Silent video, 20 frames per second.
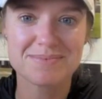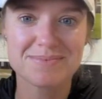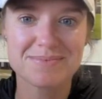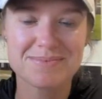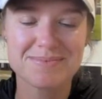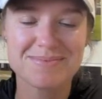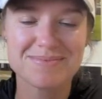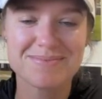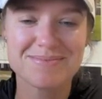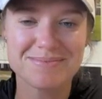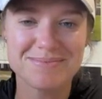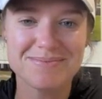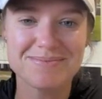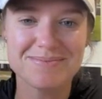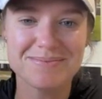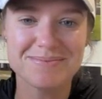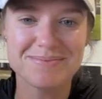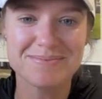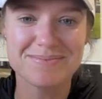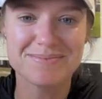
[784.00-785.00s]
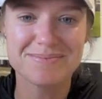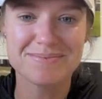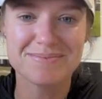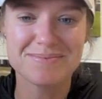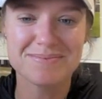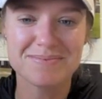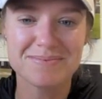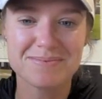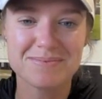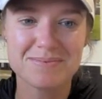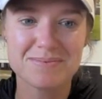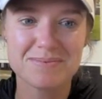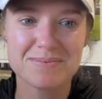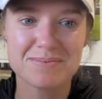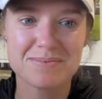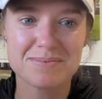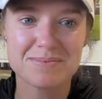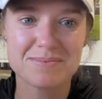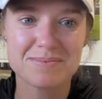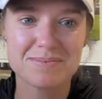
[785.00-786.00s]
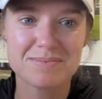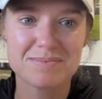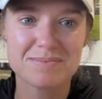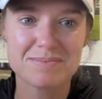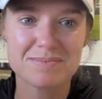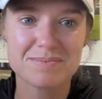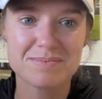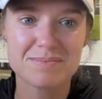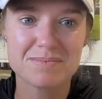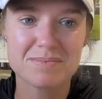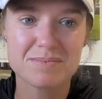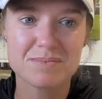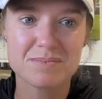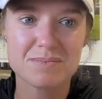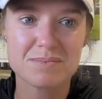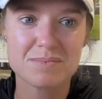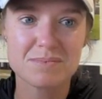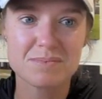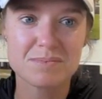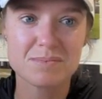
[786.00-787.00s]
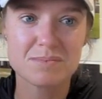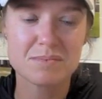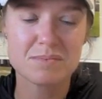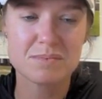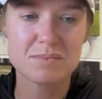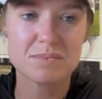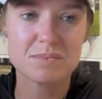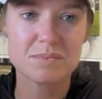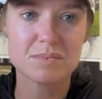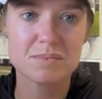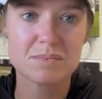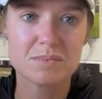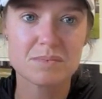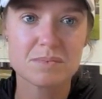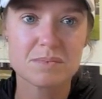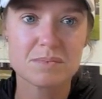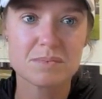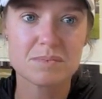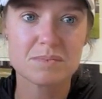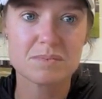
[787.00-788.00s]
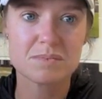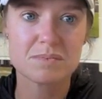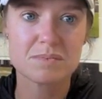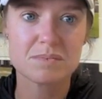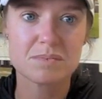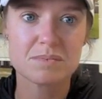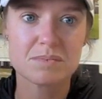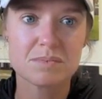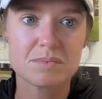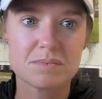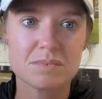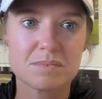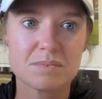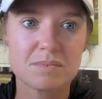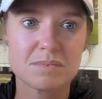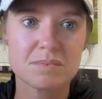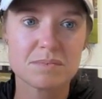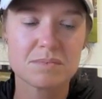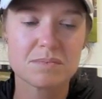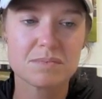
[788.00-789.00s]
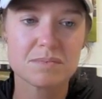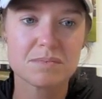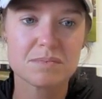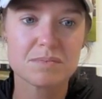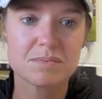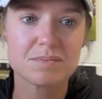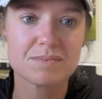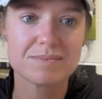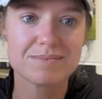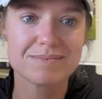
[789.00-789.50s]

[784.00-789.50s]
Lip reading: The person shown says nothing.